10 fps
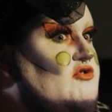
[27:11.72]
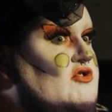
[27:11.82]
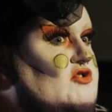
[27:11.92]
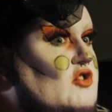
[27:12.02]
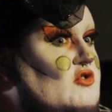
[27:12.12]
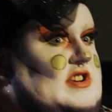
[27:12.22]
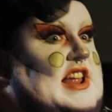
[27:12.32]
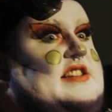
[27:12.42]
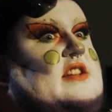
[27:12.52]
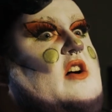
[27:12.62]
through the door and
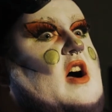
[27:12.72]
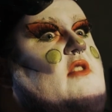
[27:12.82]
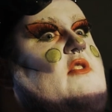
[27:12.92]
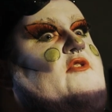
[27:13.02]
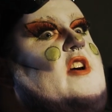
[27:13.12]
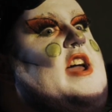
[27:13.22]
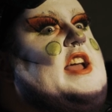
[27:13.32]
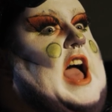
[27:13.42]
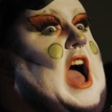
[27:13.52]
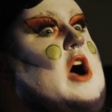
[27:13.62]
let out a
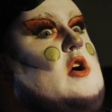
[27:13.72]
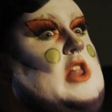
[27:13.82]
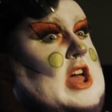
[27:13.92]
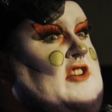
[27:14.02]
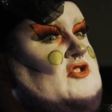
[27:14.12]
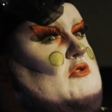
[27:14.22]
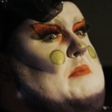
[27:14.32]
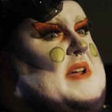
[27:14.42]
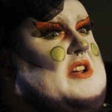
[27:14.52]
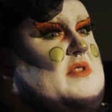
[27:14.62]
horrifying howl,
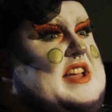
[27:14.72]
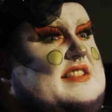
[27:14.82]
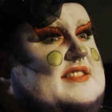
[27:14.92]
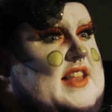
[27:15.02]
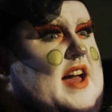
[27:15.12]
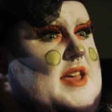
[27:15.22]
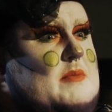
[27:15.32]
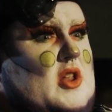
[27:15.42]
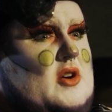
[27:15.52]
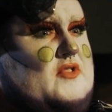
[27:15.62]
dripping green
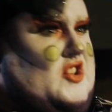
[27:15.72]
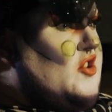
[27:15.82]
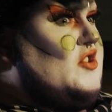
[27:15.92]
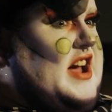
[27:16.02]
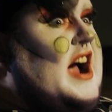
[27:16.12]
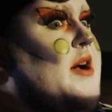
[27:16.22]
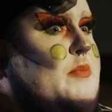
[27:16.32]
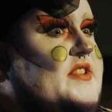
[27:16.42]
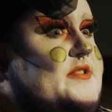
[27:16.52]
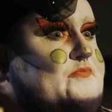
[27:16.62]
slime all over the good
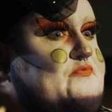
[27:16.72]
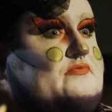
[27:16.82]
carpet.